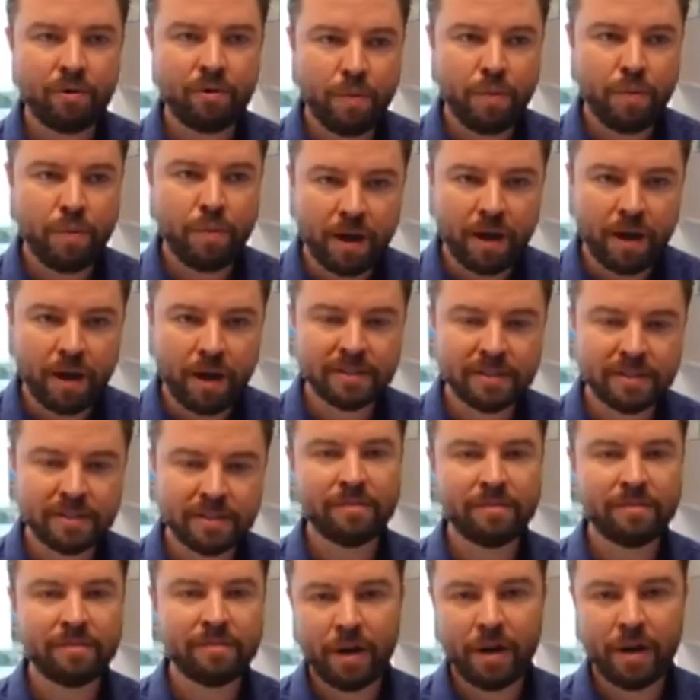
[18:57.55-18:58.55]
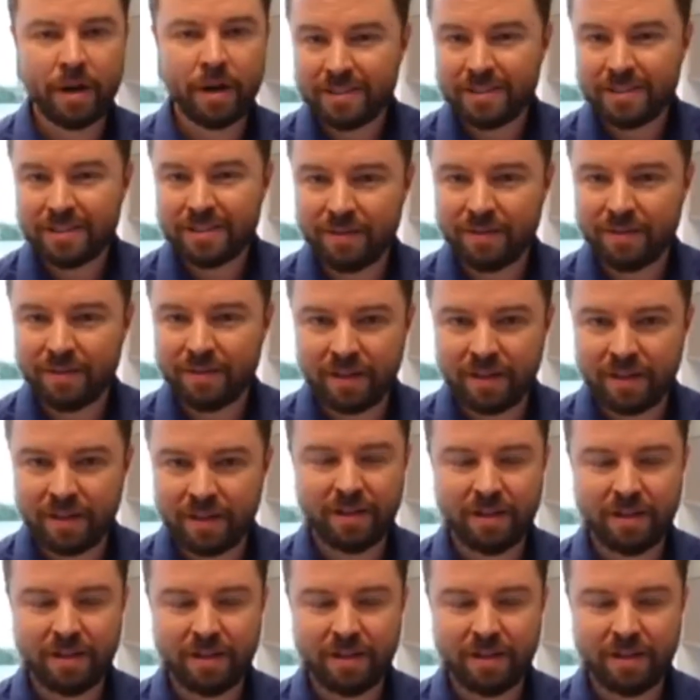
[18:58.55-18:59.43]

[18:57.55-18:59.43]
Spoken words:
positivity and